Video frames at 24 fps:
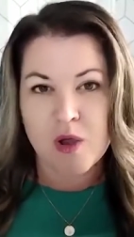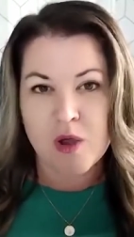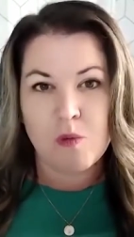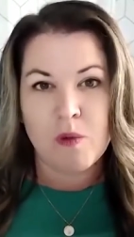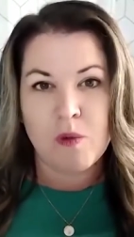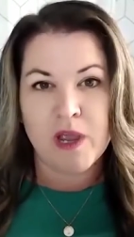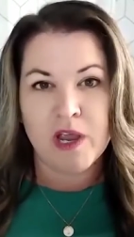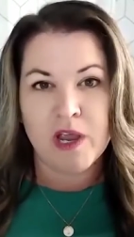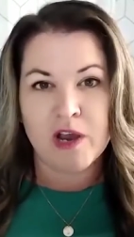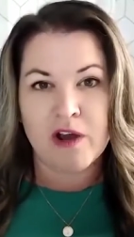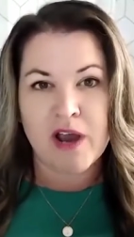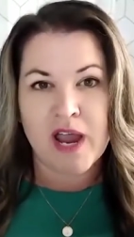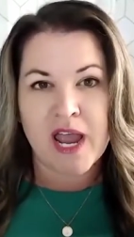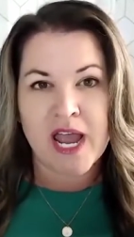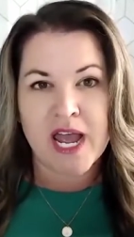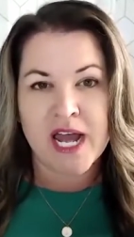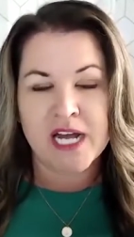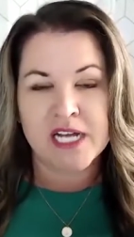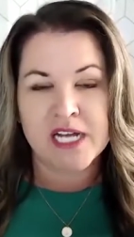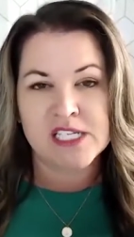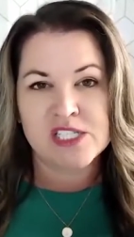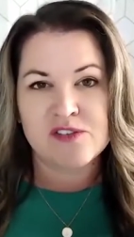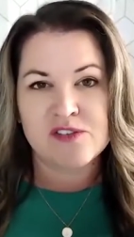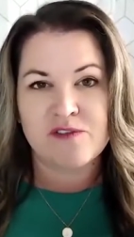
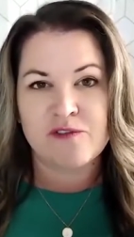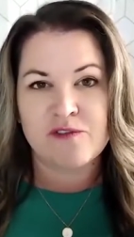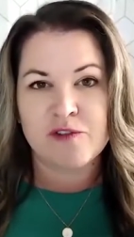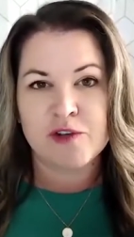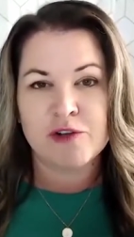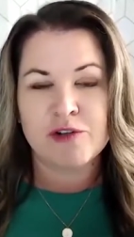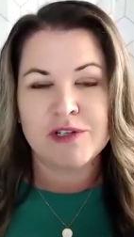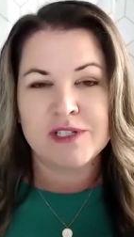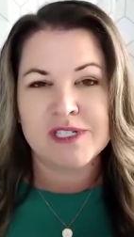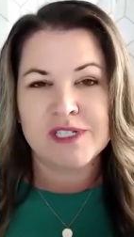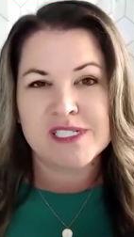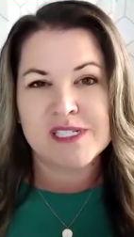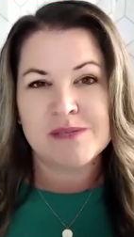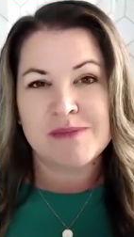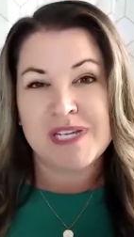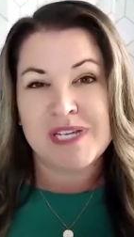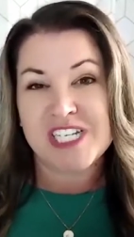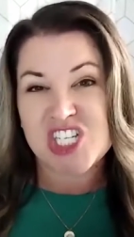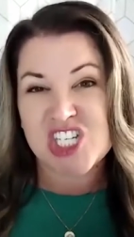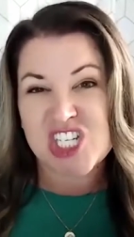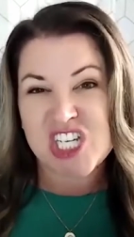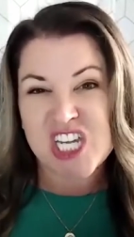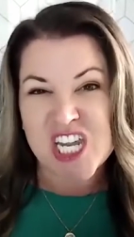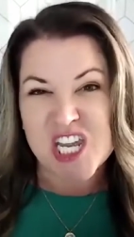Whereas frugal doesn't mean
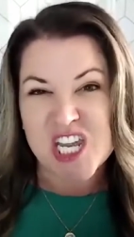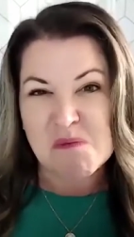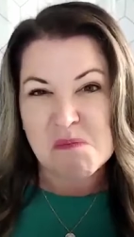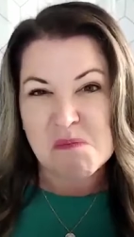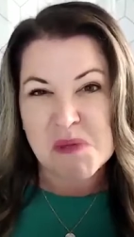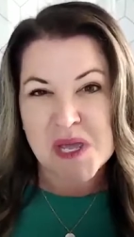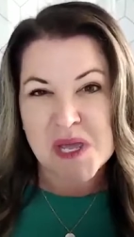cheap.